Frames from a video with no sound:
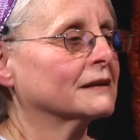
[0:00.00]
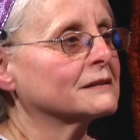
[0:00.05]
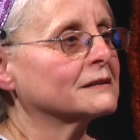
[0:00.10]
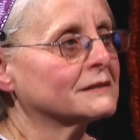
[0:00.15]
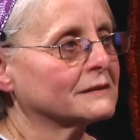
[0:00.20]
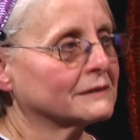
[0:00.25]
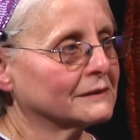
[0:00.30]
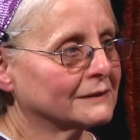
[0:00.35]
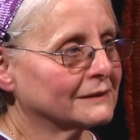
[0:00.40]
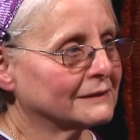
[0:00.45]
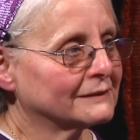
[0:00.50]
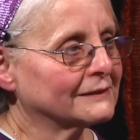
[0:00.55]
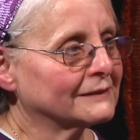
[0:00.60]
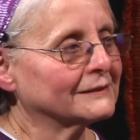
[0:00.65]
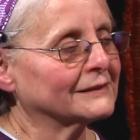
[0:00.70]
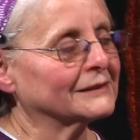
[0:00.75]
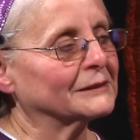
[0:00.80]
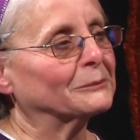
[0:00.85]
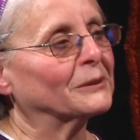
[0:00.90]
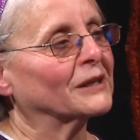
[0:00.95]
yes.
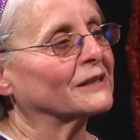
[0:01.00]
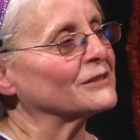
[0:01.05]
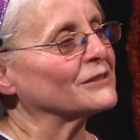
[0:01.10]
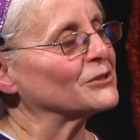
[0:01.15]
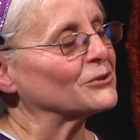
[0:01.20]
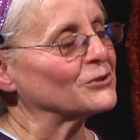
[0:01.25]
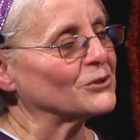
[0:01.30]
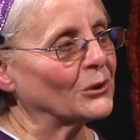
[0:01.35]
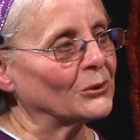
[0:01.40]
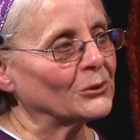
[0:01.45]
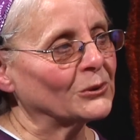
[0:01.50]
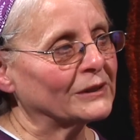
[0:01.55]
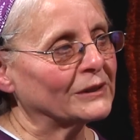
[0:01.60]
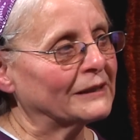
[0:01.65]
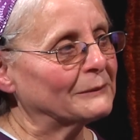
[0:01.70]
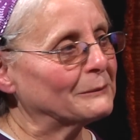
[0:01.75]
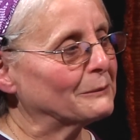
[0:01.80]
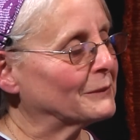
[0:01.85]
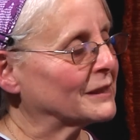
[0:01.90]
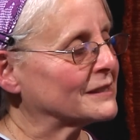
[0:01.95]
The buckets are
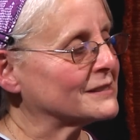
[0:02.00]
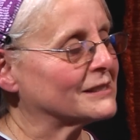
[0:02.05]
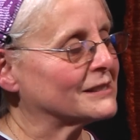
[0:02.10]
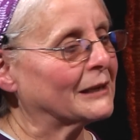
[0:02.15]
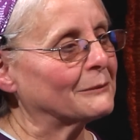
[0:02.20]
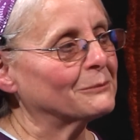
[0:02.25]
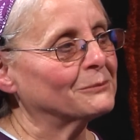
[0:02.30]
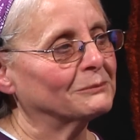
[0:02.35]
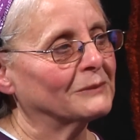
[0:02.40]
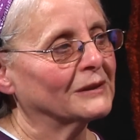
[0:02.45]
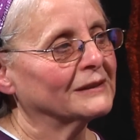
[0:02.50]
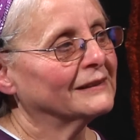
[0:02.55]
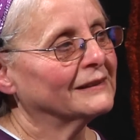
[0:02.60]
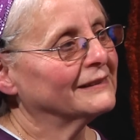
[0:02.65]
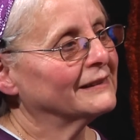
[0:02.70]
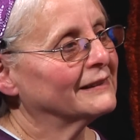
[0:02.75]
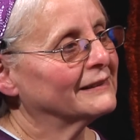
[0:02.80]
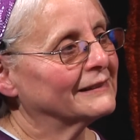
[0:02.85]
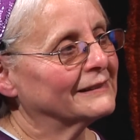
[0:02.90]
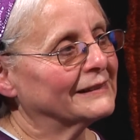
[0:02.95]
totally mixed up.
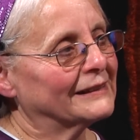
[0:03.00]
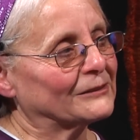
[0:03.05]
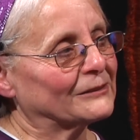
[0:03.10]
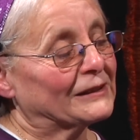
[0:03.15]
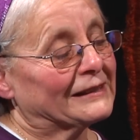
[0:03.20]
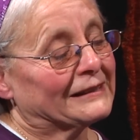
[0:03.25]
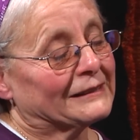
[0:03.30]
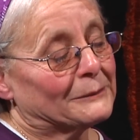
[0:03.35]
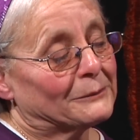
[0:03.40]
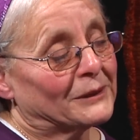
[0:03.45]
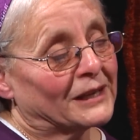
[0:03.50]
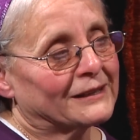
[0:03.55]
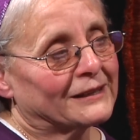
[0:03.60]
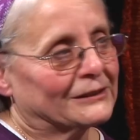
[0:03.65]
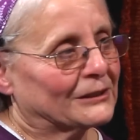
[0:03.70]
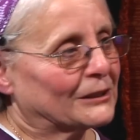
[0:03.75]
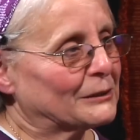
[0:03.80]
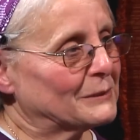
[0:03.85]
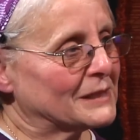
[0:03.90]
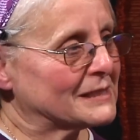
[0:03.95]
They're in the
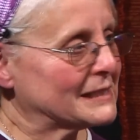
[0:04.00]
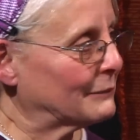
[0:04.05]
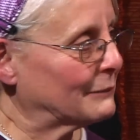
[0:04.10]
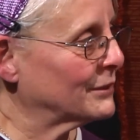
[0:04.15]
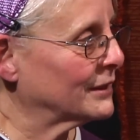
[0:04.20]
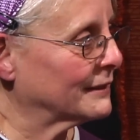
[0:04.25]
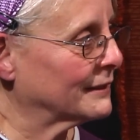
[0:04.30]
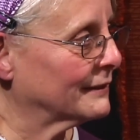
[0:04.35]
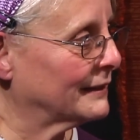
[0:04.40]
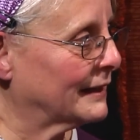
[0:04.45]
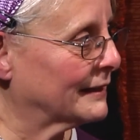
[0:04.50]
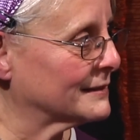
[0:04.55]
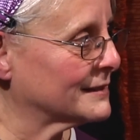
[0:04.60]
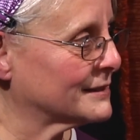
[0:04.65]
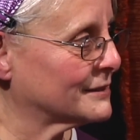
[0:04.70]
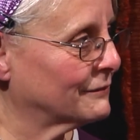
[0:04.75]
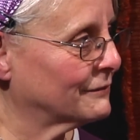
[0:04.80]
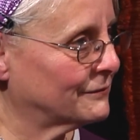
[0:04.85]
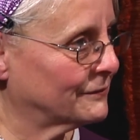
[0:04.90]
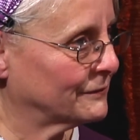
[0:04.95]
bucket, there can be something
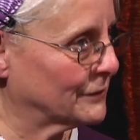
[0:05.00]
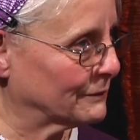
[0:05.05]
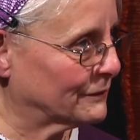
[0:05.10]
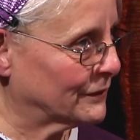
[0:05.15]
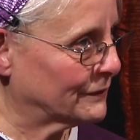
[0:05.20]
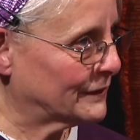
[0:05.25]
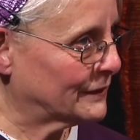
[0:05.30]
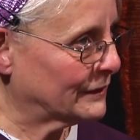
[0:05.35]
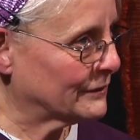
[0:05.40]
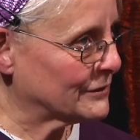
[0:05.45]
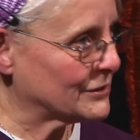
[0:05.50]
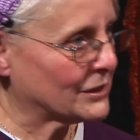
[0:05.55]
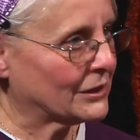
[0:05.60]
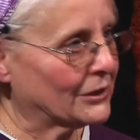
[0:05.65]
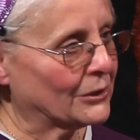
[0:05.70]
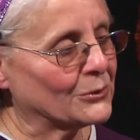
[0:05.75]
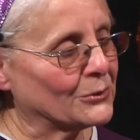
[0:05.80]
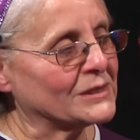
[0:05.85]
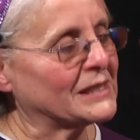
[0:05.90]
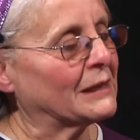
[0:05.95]
that's from 50 years
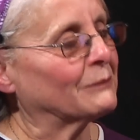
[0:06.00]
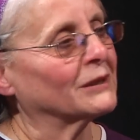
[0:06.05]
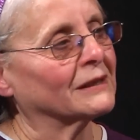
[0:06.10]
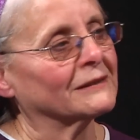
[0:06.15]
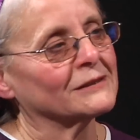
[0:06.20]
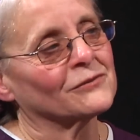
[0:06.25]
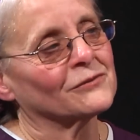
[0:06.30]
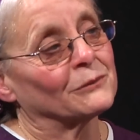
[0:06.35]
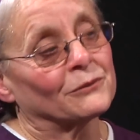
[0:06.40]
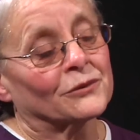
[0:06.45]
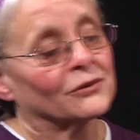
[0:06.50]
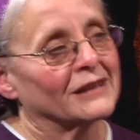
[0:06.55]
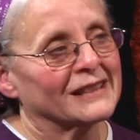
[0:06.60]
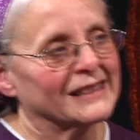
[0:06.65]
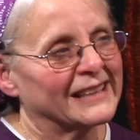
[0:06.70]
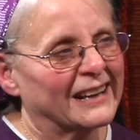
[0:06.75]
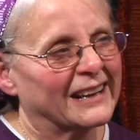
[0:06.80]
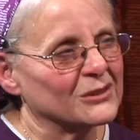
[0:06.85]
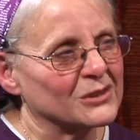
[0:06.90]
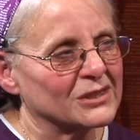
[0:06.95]
ago, something that's from
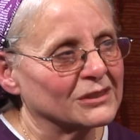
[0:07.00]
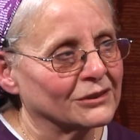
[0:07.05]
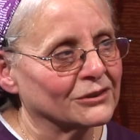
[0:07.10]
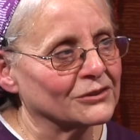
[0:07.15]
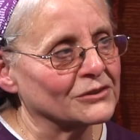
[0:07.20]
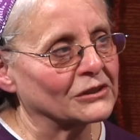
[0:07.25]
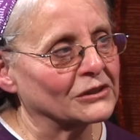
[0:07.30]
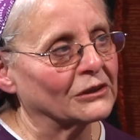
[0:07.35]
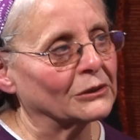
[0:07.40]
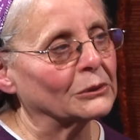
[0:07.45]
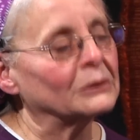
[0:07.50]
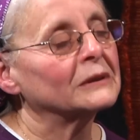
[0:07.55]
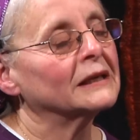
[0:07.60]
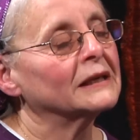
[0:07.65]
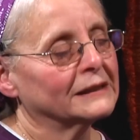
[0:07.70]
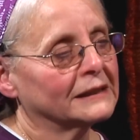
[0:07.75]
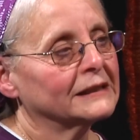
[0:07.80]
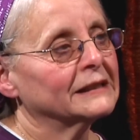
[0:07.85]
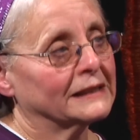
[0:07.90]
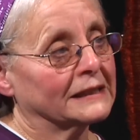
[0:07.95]
3,000 years mm-hmm. ago.
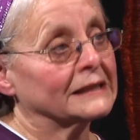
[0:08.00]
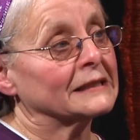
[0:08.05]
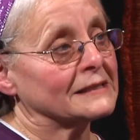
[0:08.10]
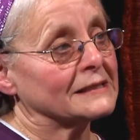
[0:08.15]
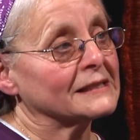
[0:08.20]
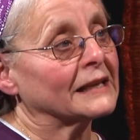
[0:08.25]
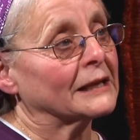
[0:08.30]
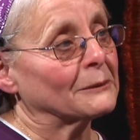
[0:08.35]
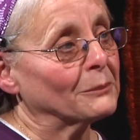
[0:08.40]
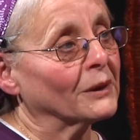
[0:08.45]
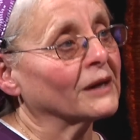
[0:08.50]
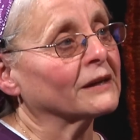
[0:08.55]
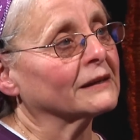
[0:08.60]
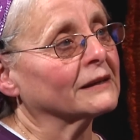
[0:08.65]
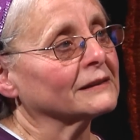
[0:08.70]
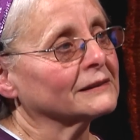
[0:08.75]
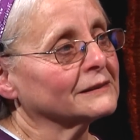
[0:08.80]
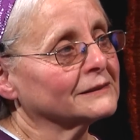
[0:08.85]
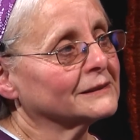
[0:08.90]
In the same bucket.